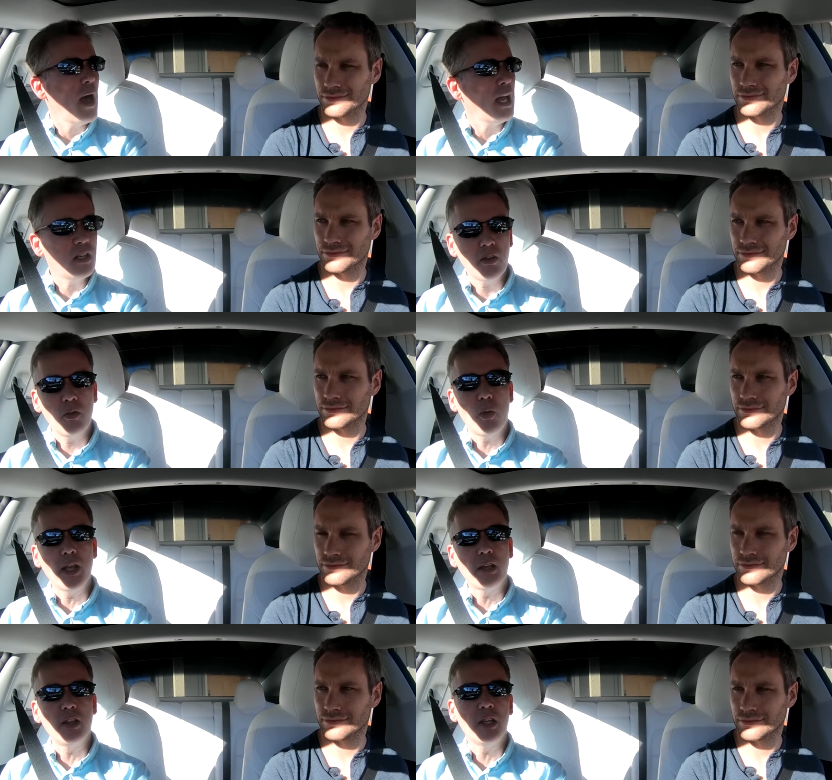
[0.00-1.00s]
Speaker 1: back into the
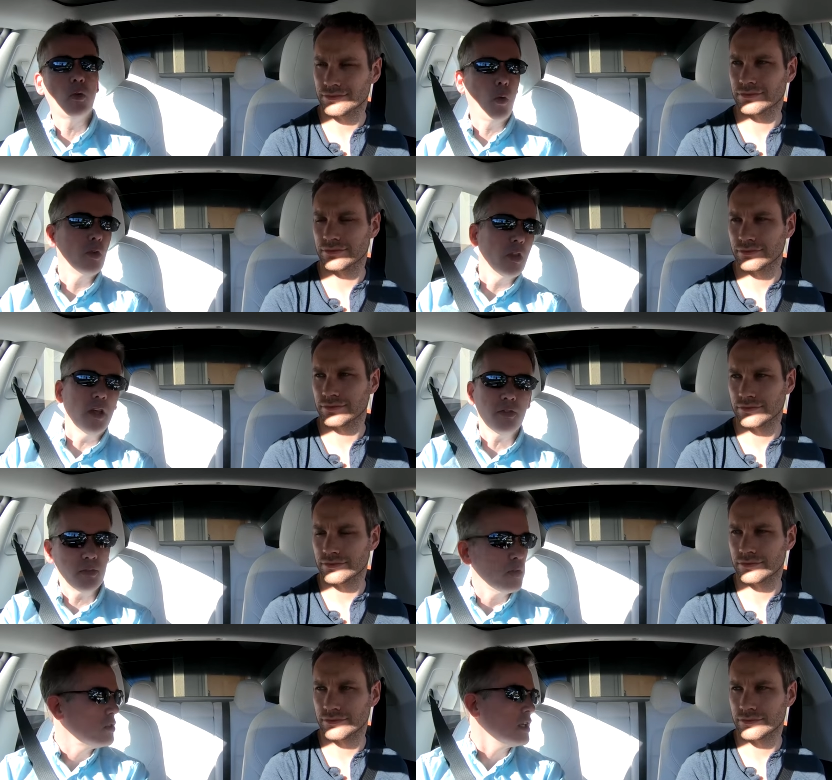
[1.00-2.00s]
right lane or left
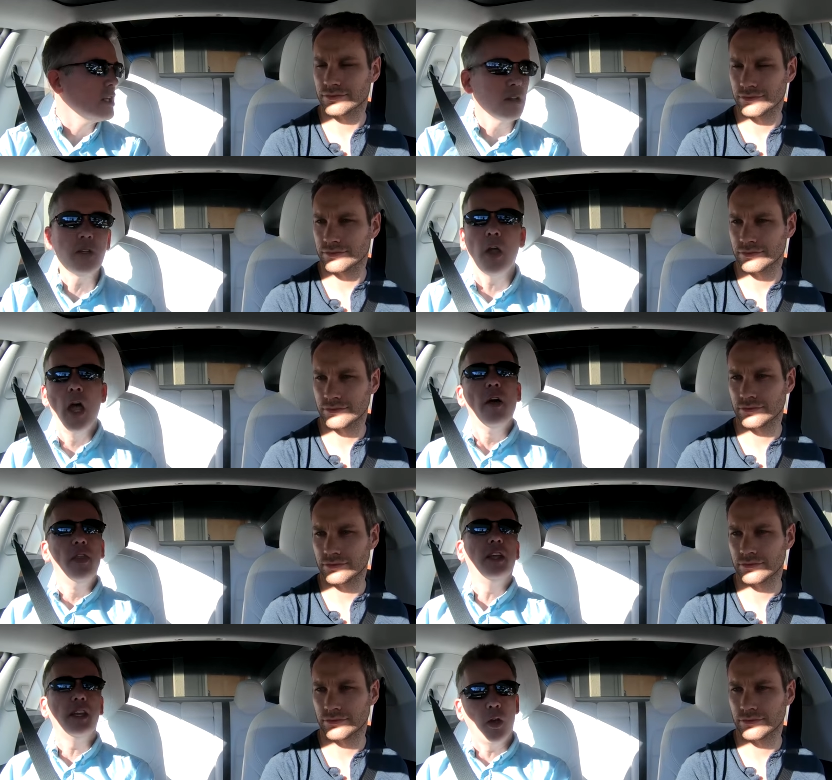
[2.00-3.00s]
if you're in England,
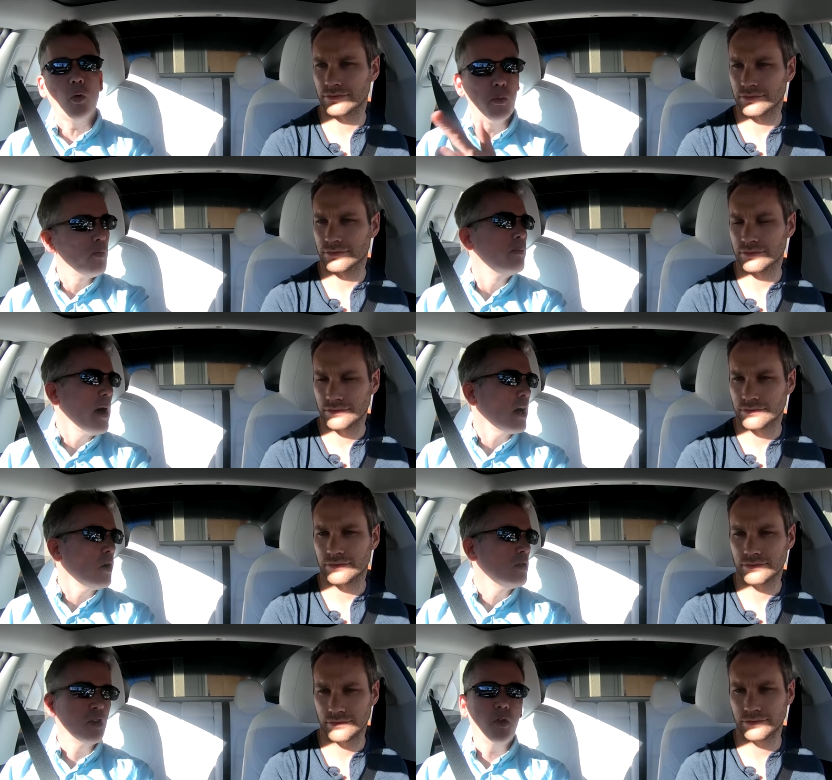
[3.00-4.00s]
then it will move
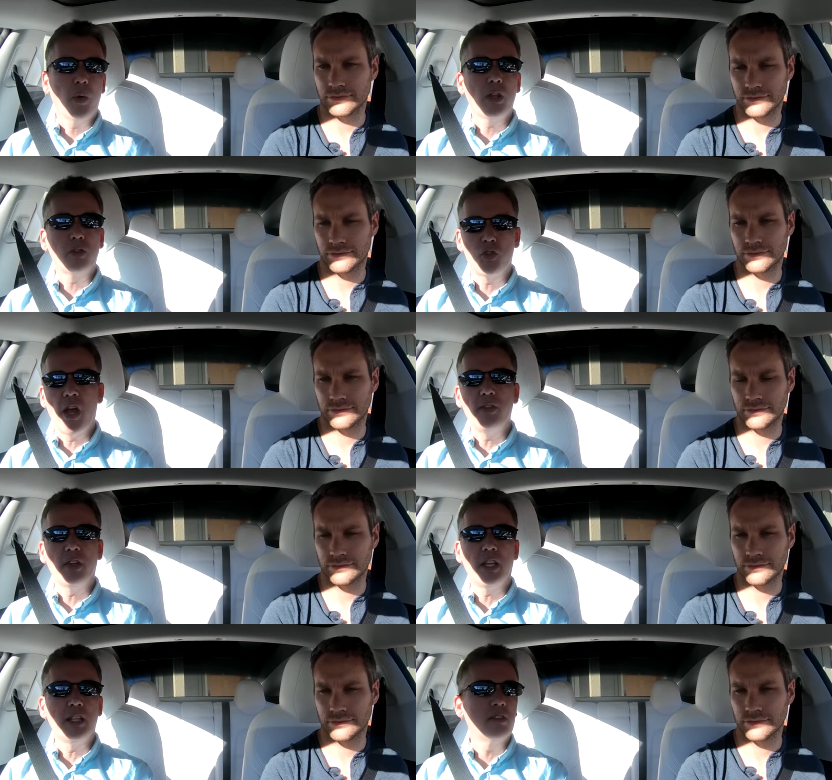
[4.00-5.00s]
back over to the mm-hmm. regular
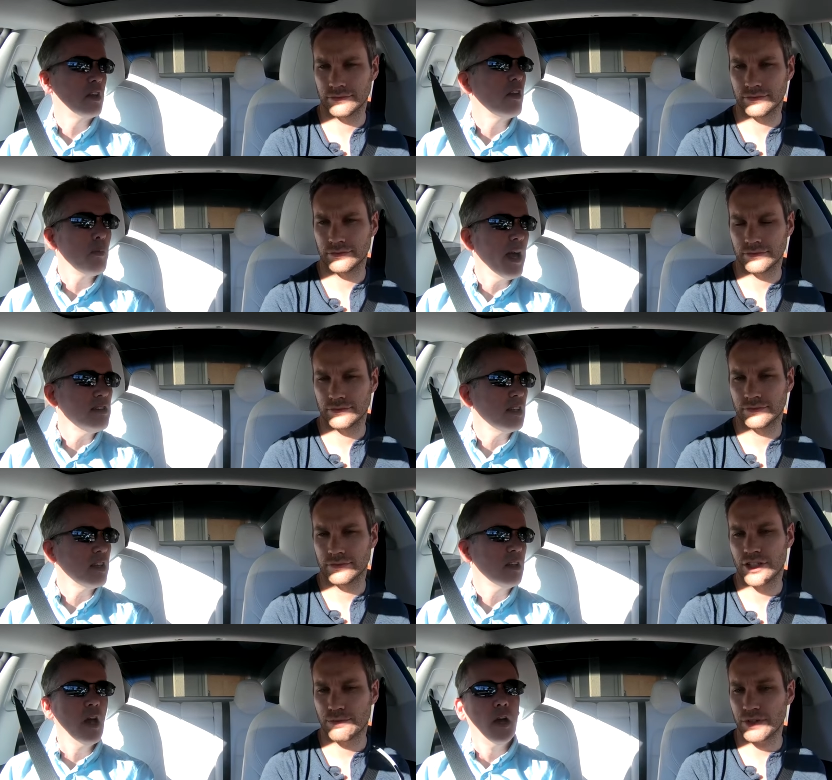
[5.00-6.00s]
driving lane instead of the passing
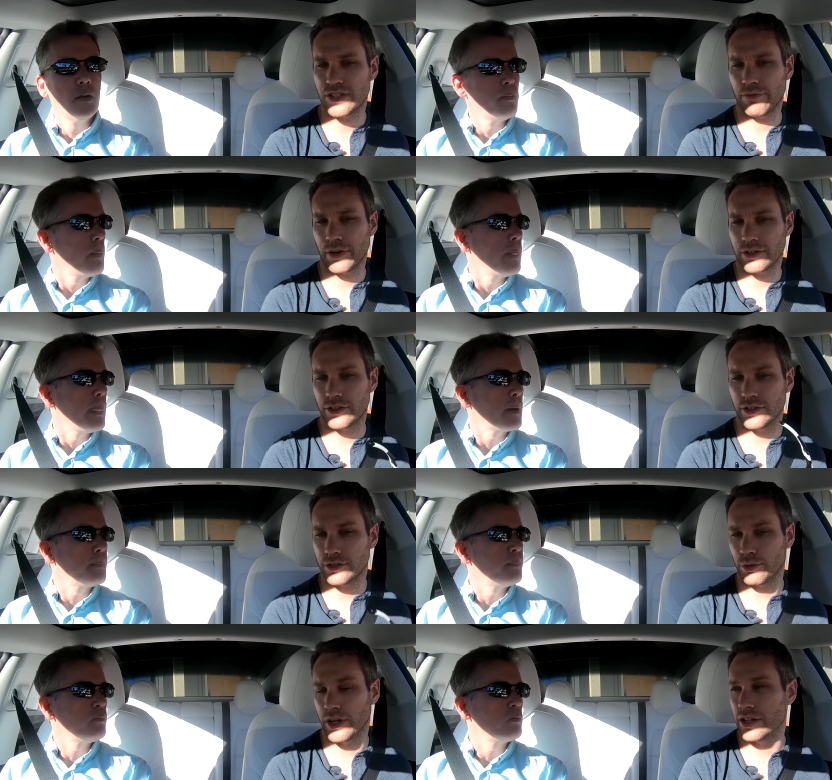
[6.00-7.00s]
lane.
Speaker 2: Specific to
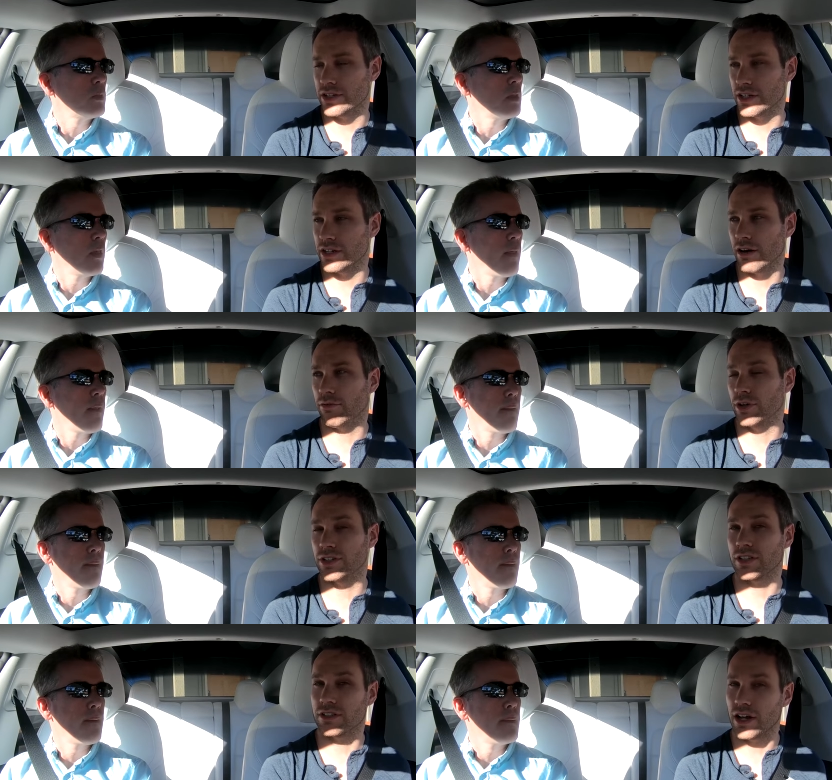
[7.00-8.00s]

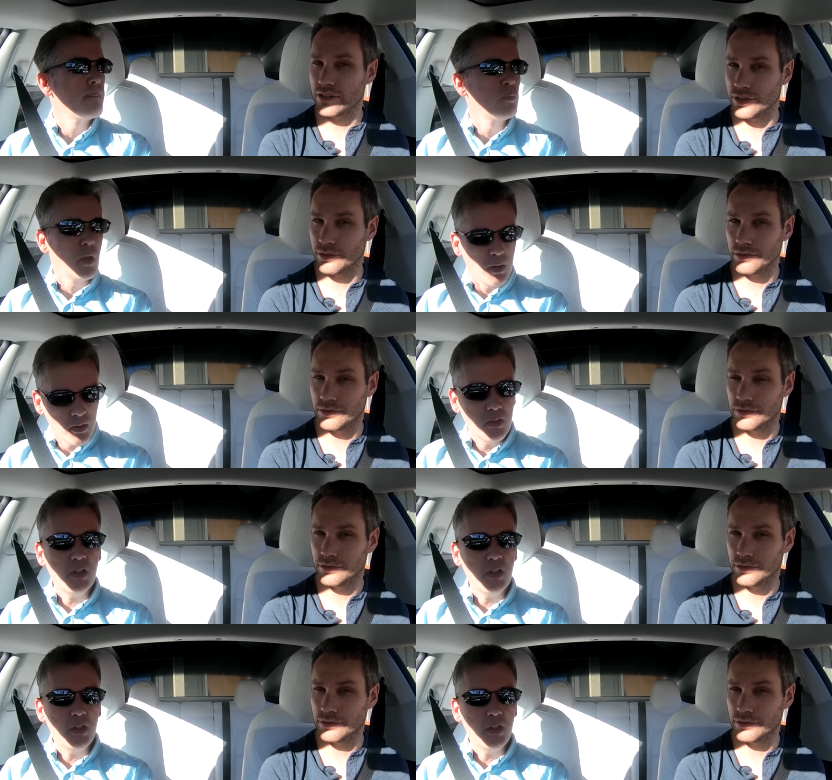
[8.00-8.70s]
2018.46.2.